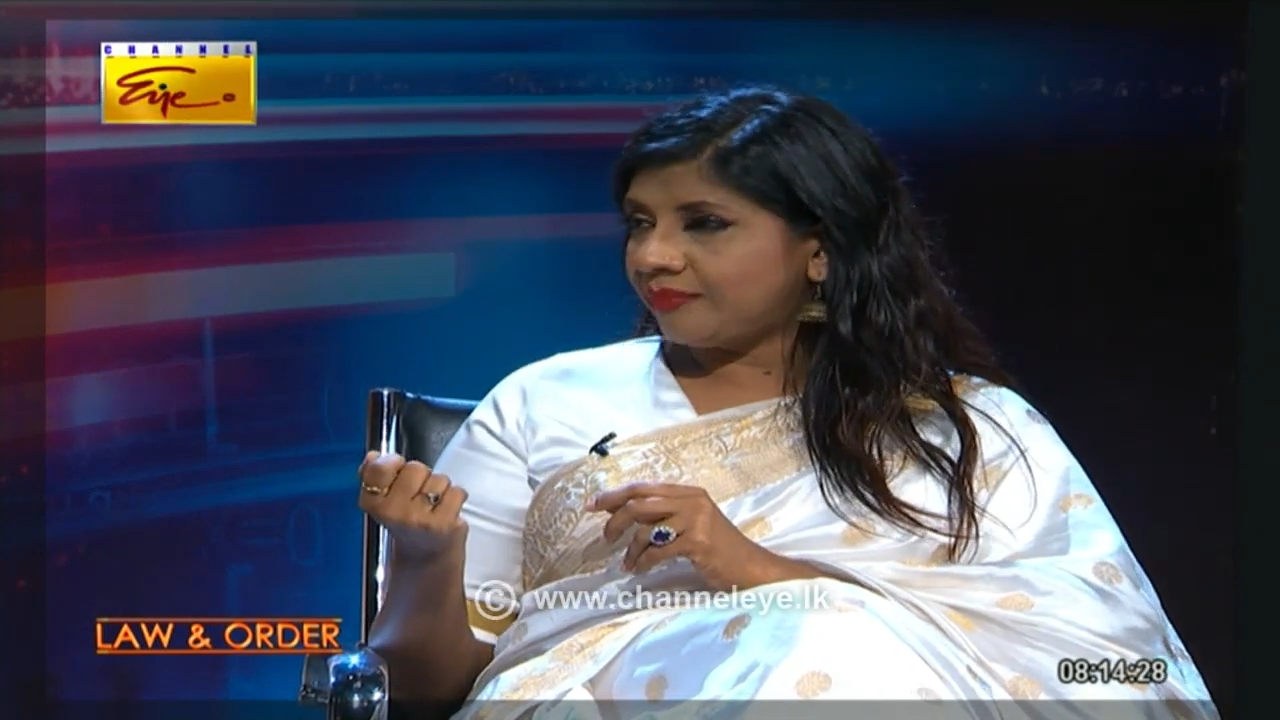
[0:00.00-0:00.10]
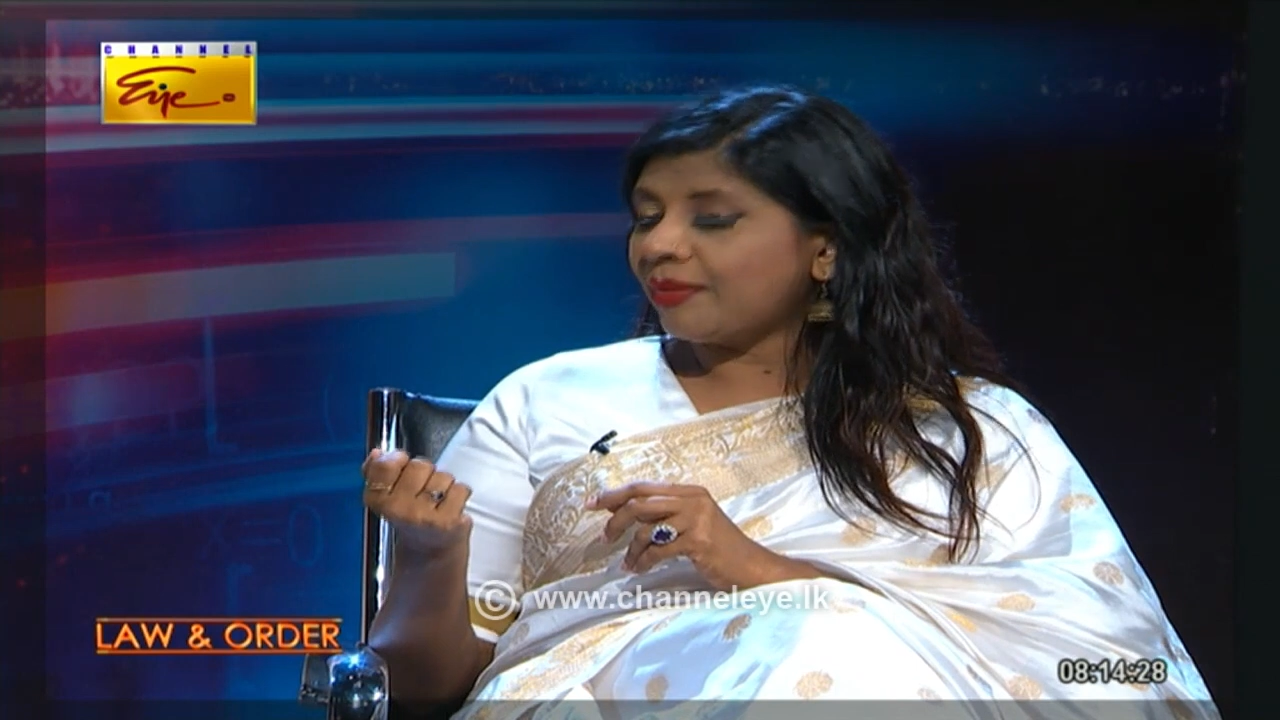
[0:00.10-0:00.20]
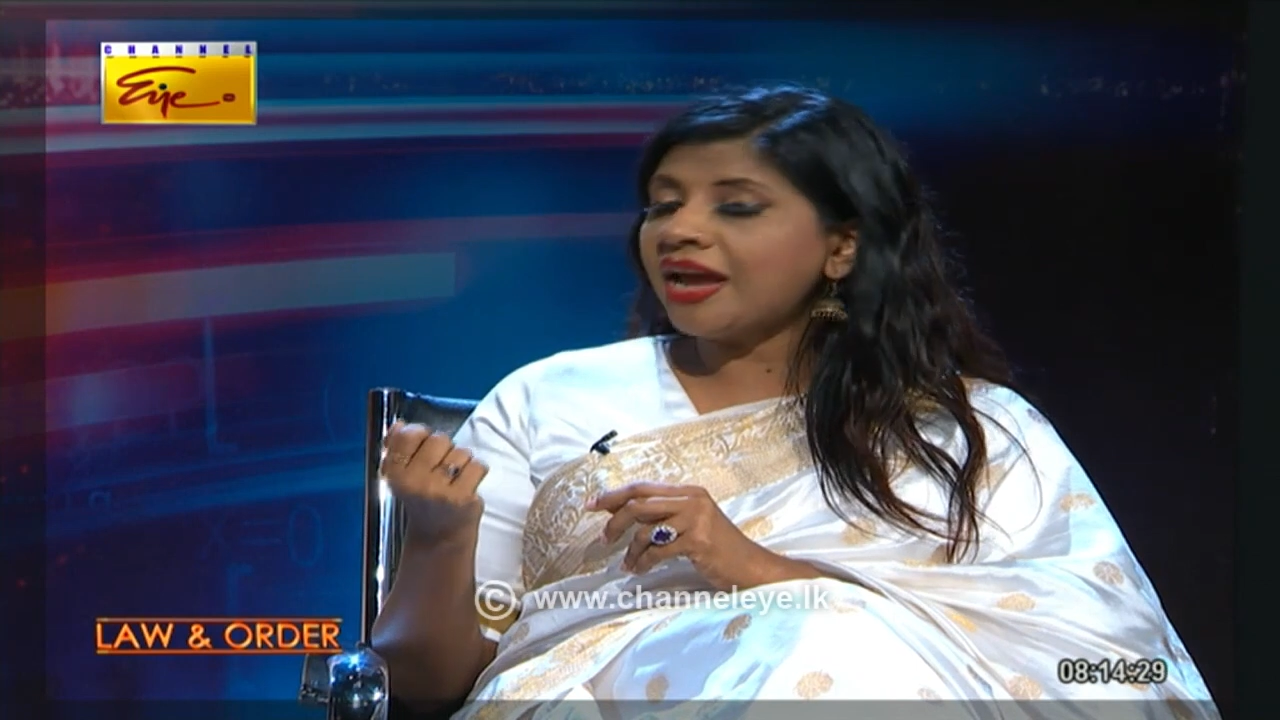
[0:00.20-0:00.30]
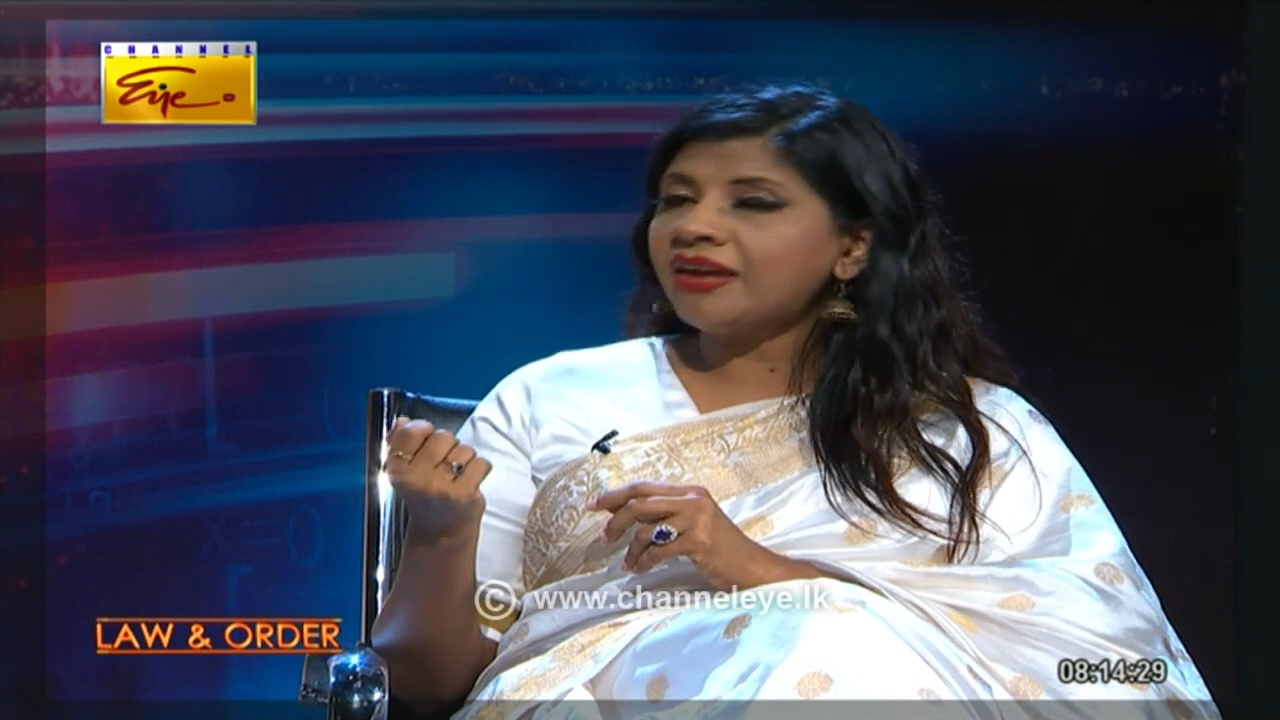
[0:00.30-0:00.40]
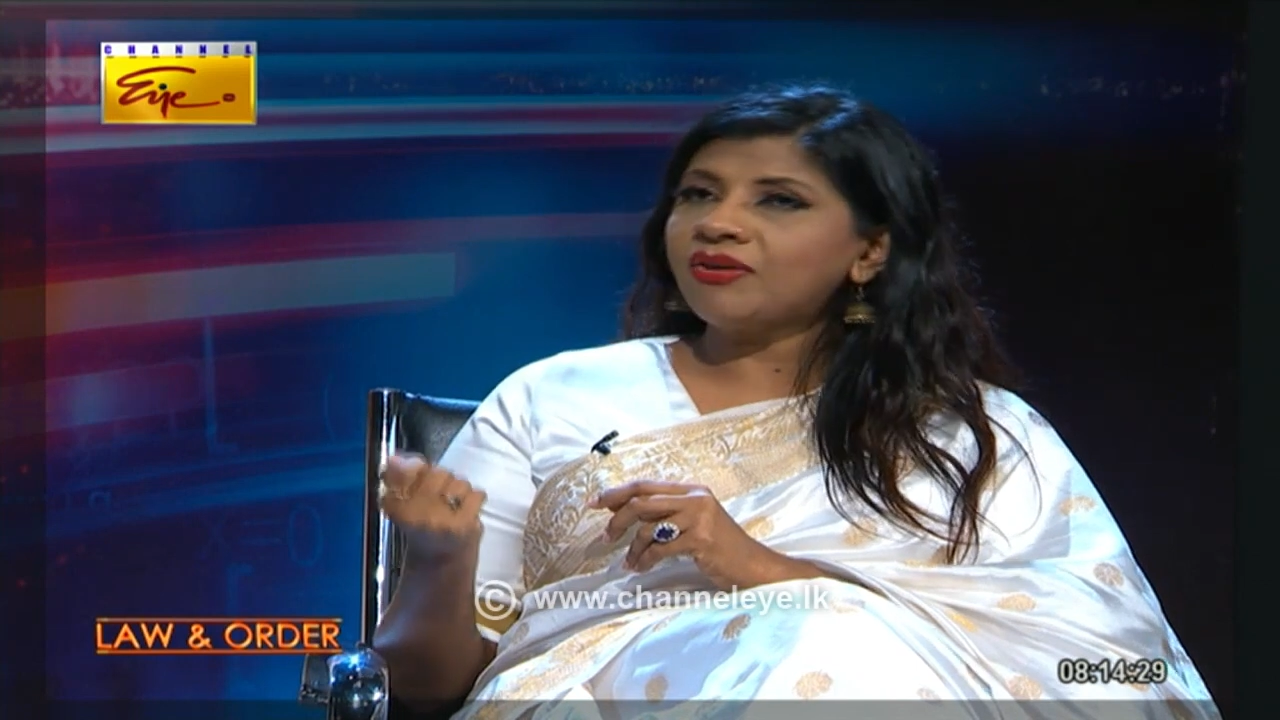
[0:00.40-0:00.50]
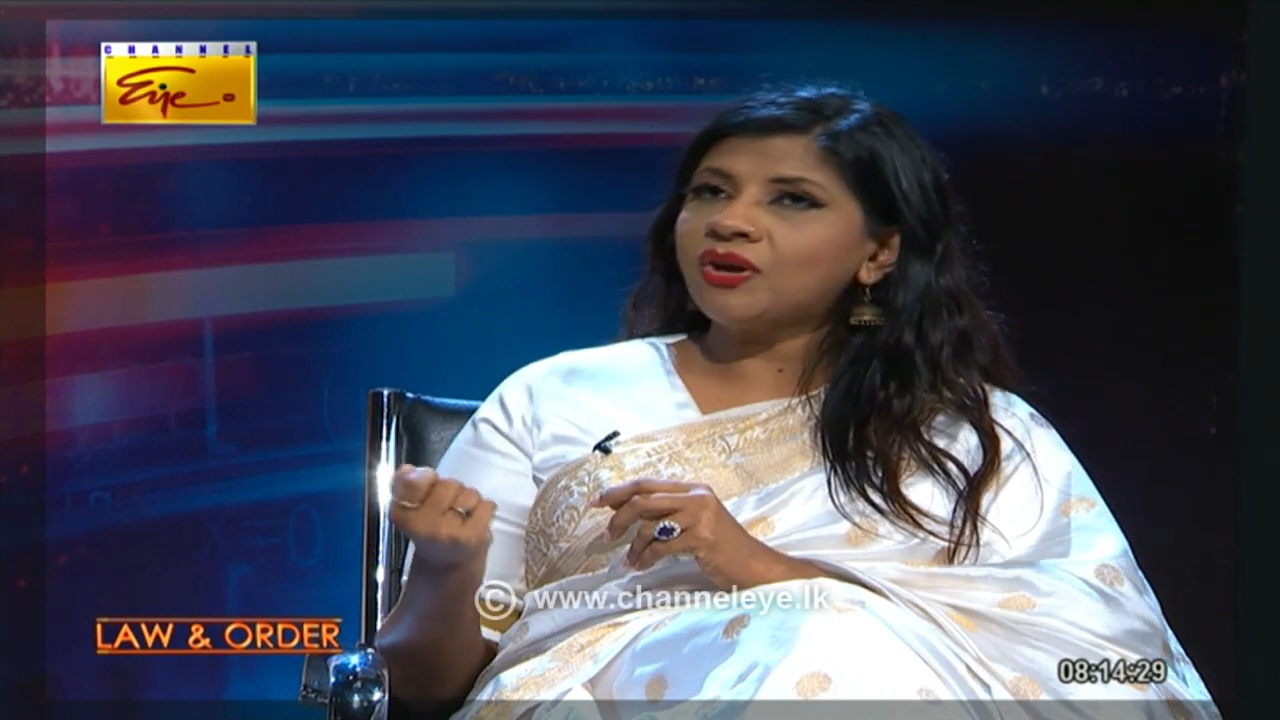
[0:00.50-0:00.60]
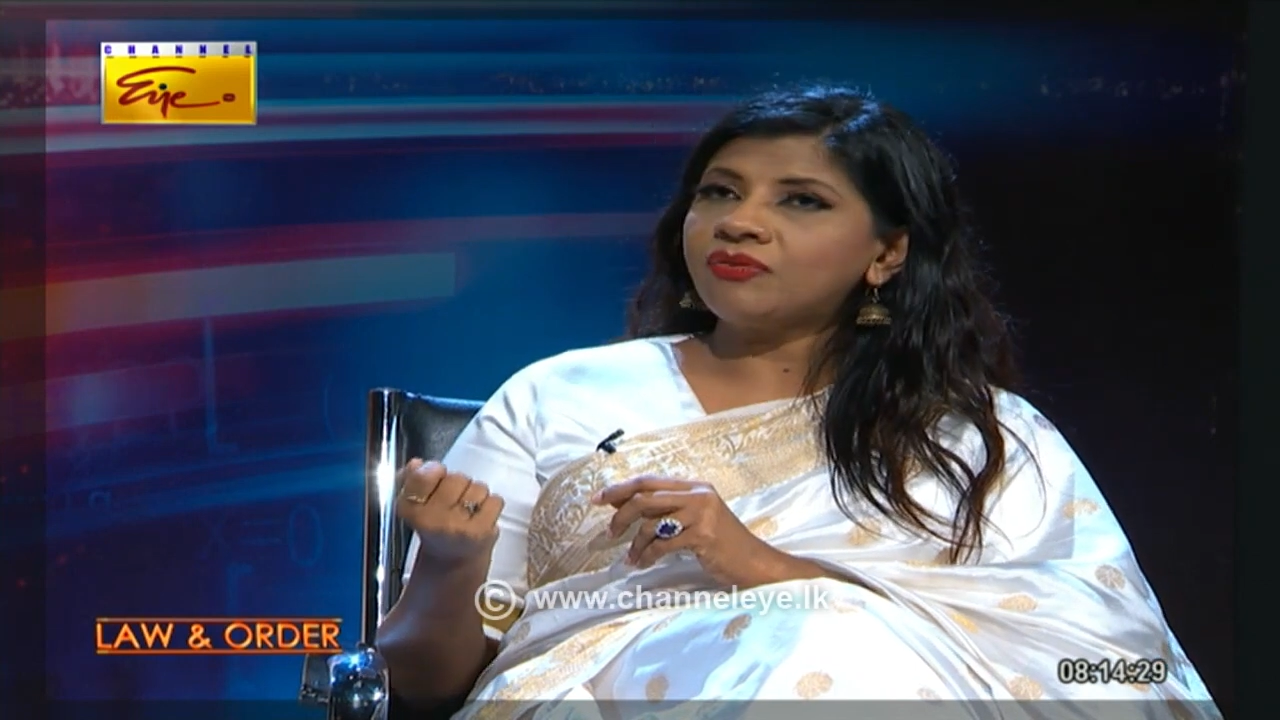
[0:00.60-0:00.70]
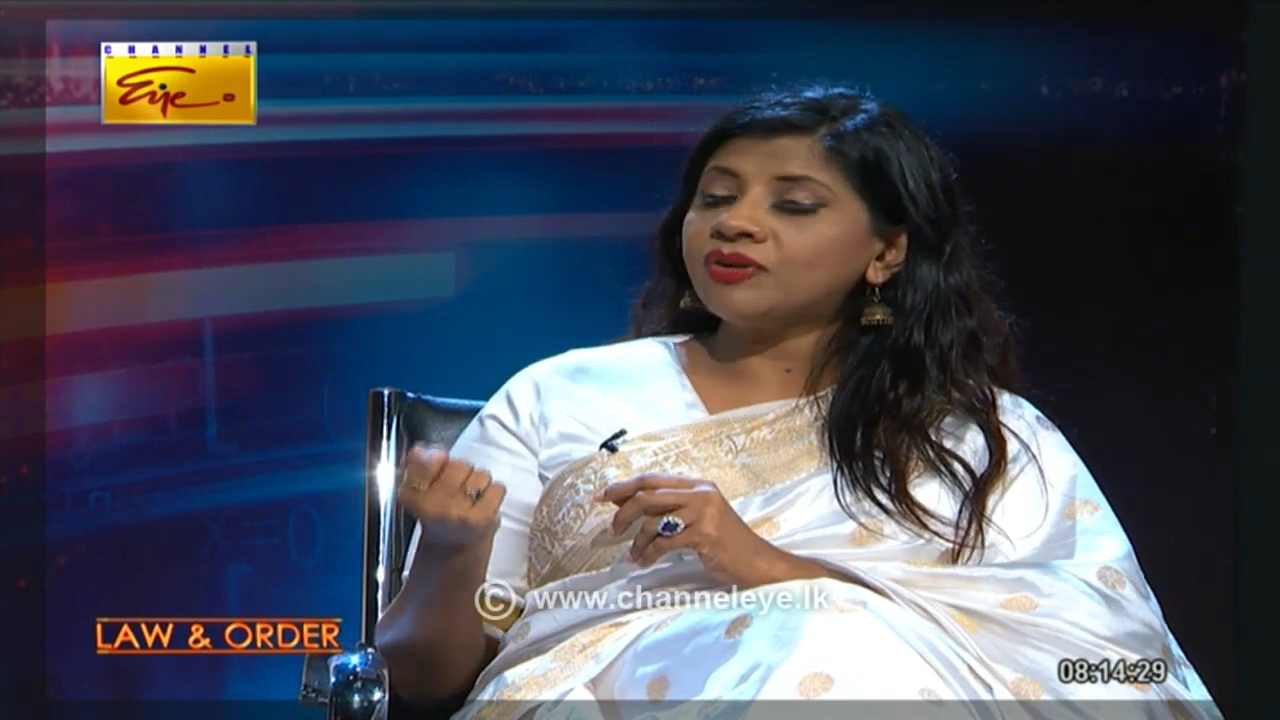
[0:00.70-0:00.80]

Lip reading: by way of